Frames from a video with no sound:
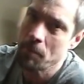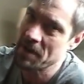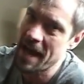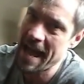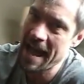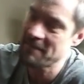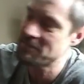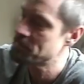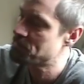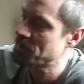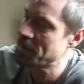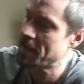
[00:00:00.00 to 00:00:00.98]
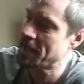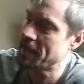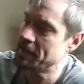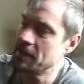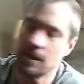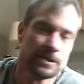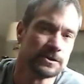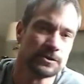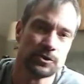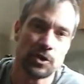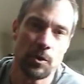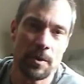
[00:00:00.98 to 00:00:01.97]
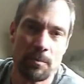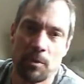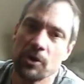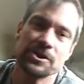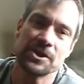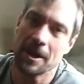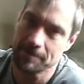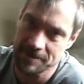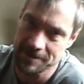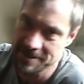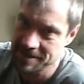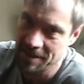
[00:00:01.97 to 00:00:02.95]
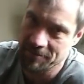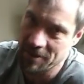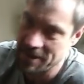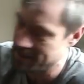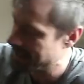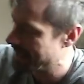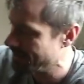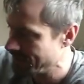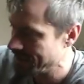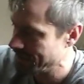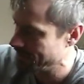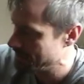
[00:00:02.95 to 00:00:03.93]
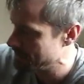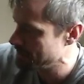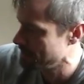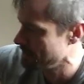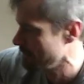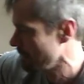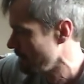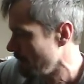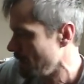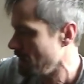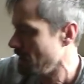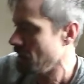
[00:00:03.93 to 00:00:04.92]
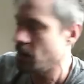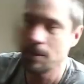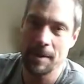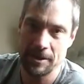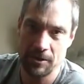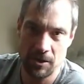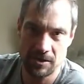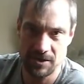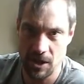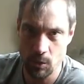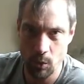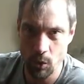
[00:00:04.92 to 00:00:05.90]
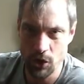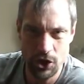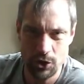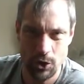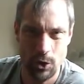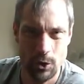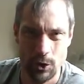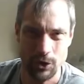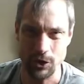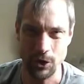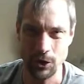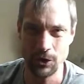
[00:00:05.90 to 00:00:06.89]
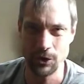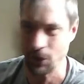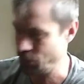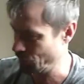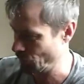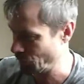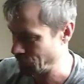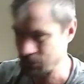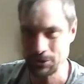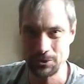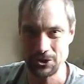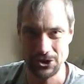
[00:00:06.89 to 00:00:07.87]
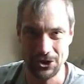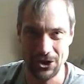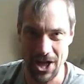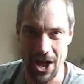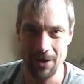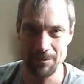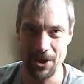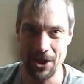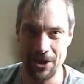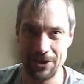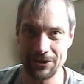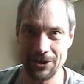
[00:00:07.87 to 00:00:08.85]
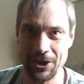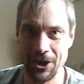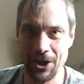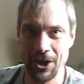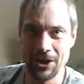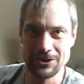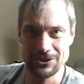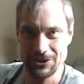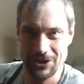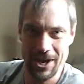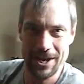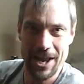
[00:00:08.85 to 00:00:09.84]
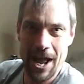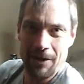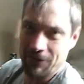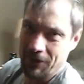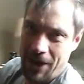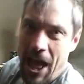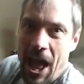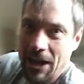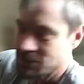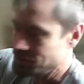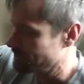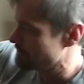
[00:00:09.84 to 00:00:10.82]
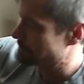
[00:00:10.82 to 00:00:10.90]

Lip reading: But I haven't been doing push-ups and stuff like that lately. Oh, my dog's like, what are you doing, dude? Why don't you chill out, man? Just lay down, relax.